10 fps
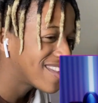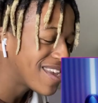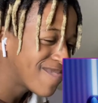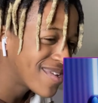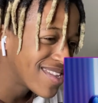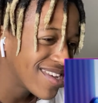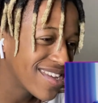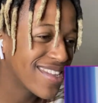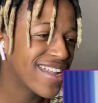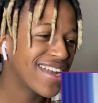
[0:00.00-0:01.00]
deep in
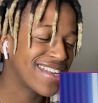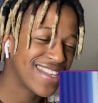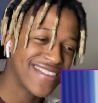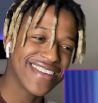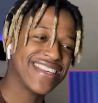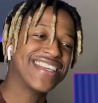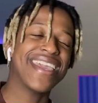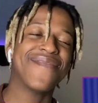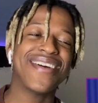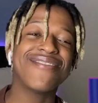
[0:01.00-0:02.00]
this. Like, it sounds like she
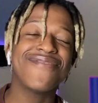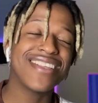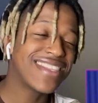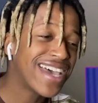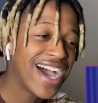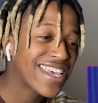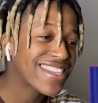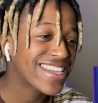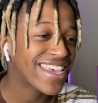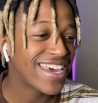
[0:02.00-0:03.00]
came out of a
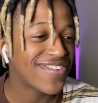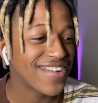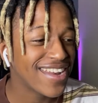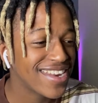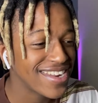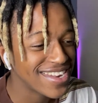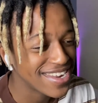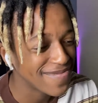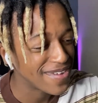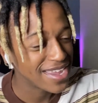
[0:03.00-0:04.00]
toxic ass
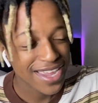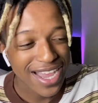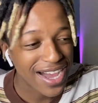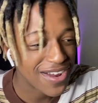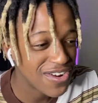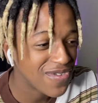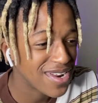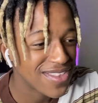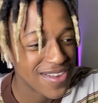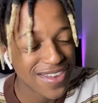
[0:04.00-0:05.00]
relationship. I don't know what
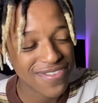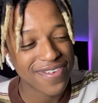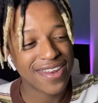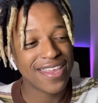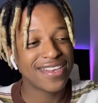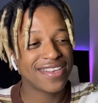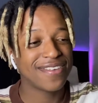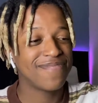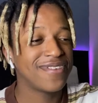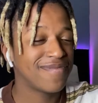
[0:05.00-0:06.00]
a toxic
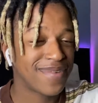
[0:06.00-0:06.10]
relationship is,